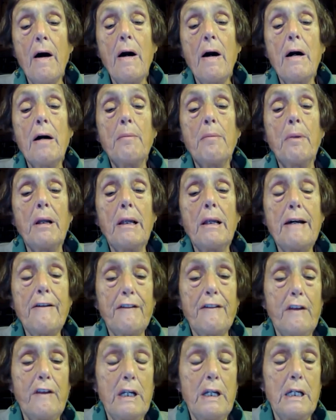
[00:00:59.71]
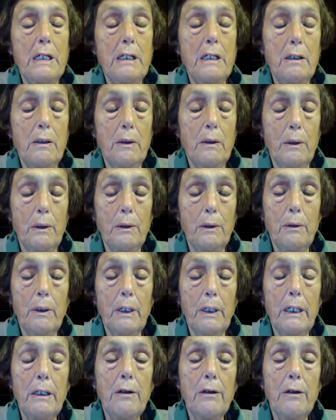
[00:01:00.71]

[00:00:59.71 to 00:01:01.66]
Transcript: left the EU,